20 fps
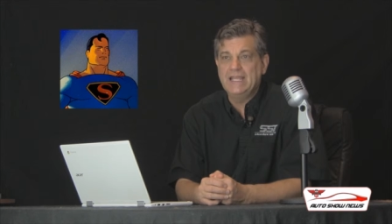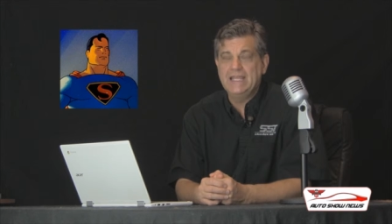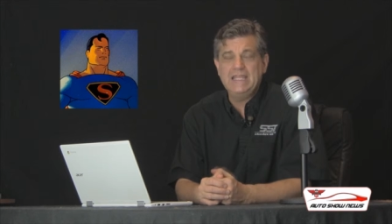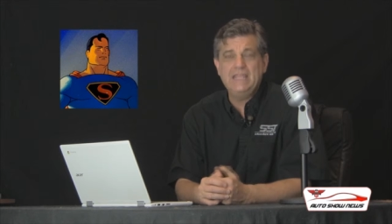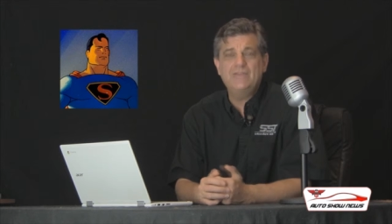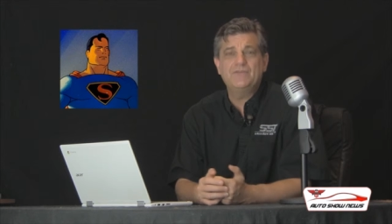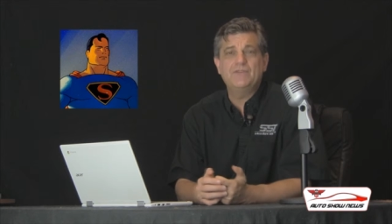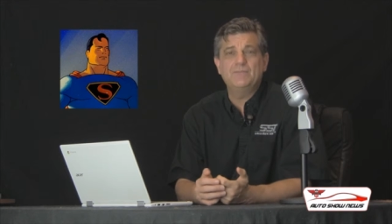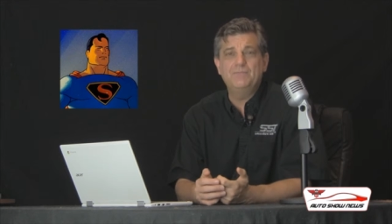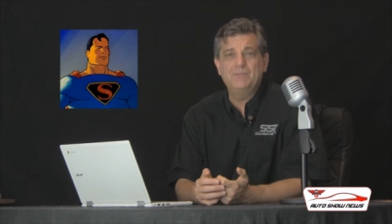
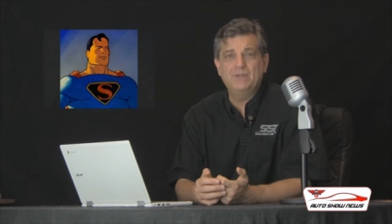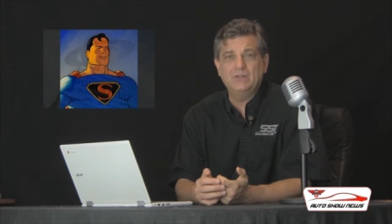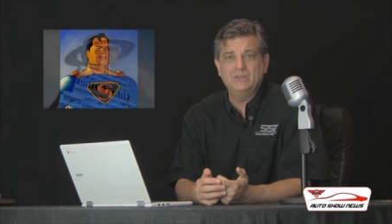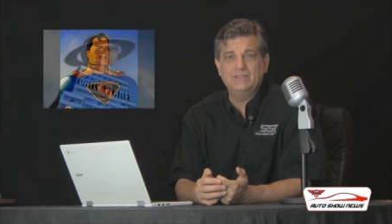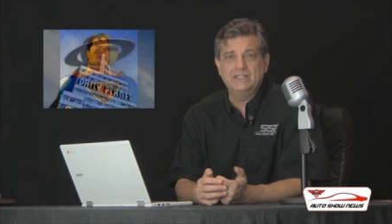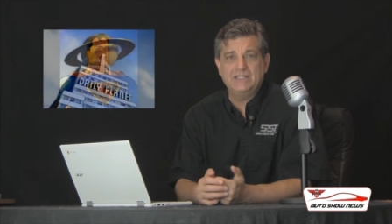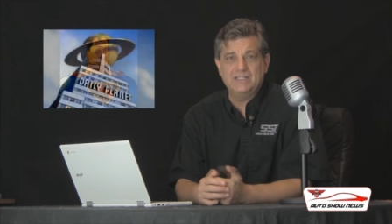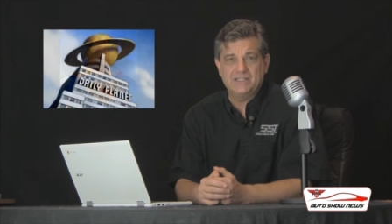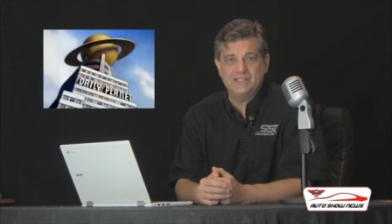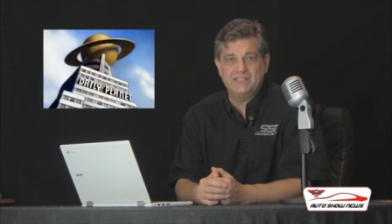even
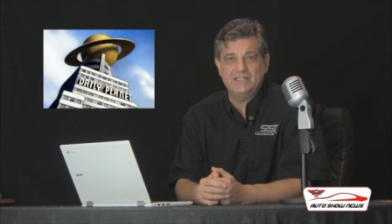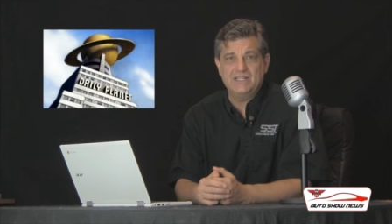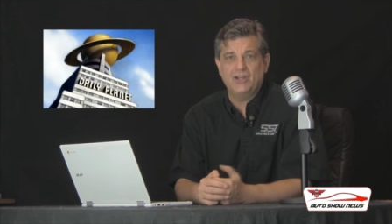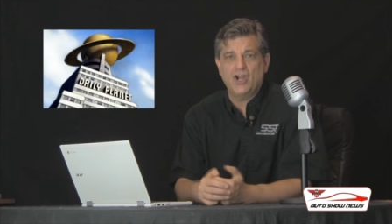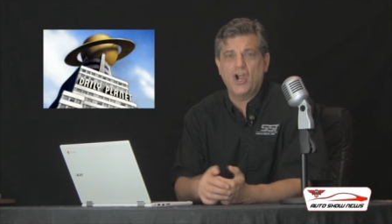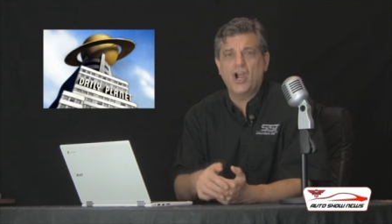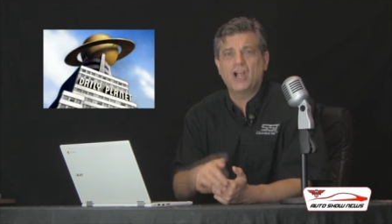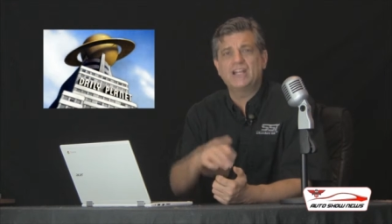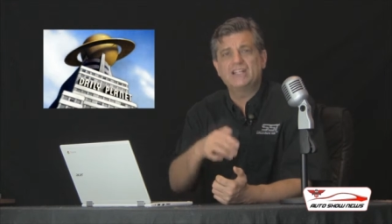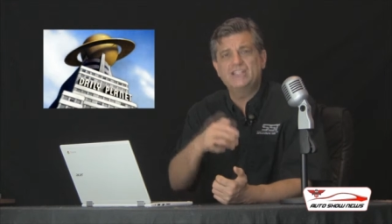buildings and
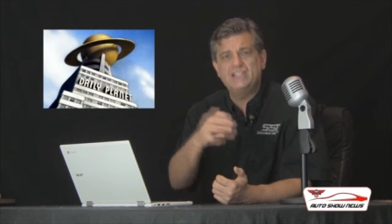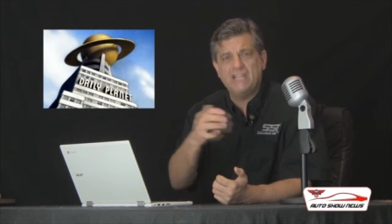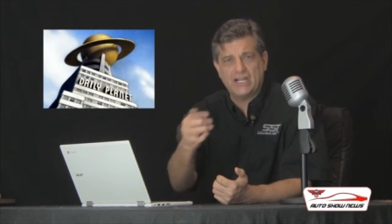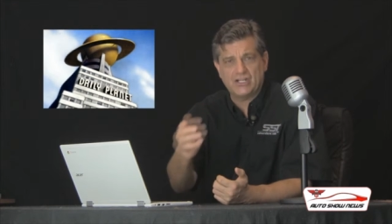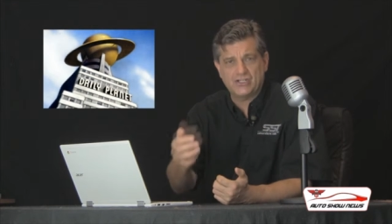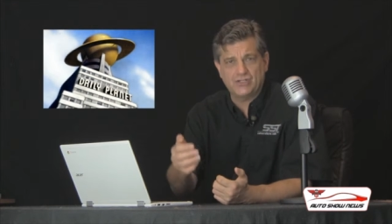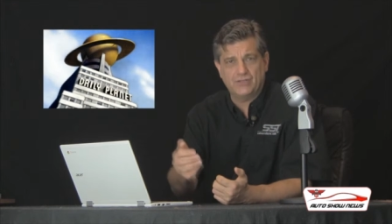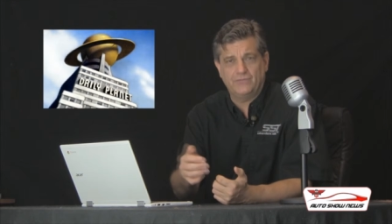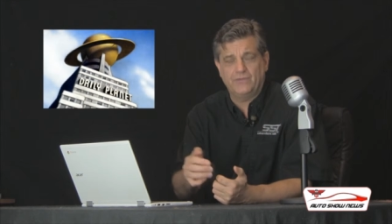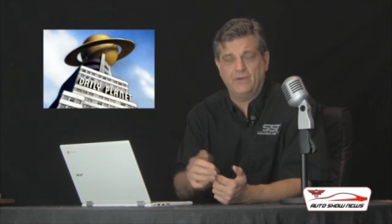
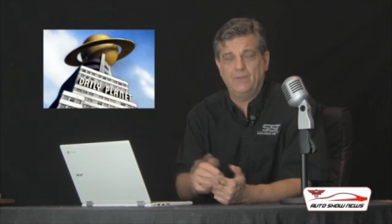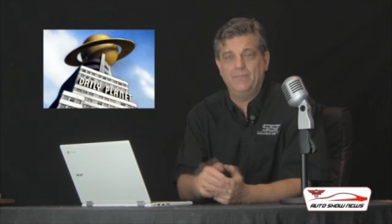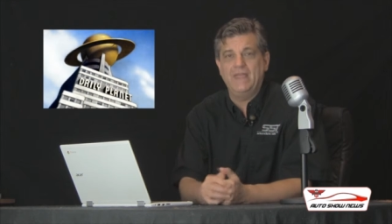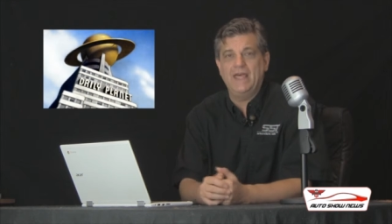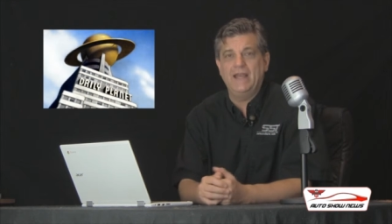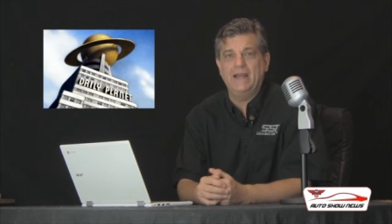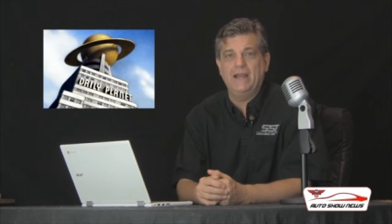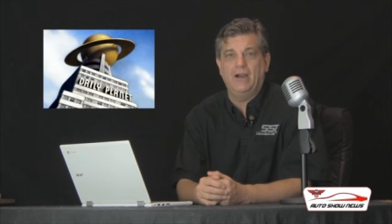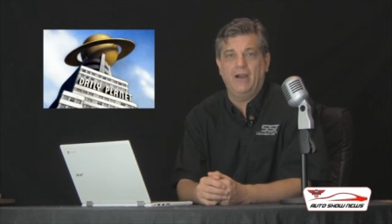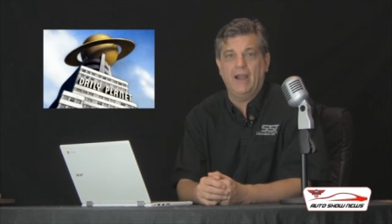architecture from
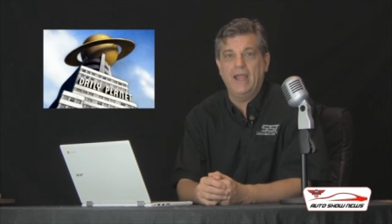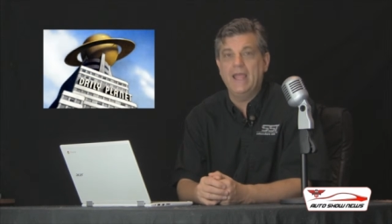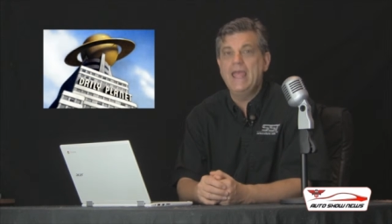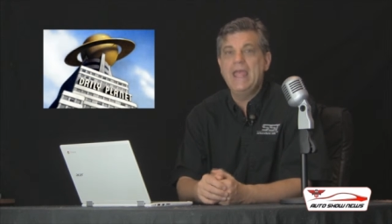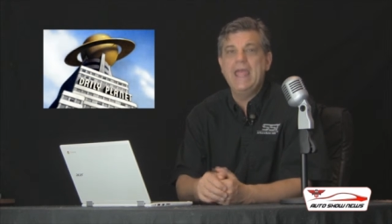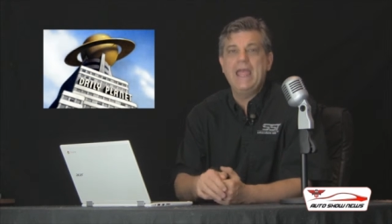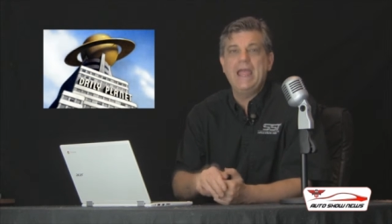that era.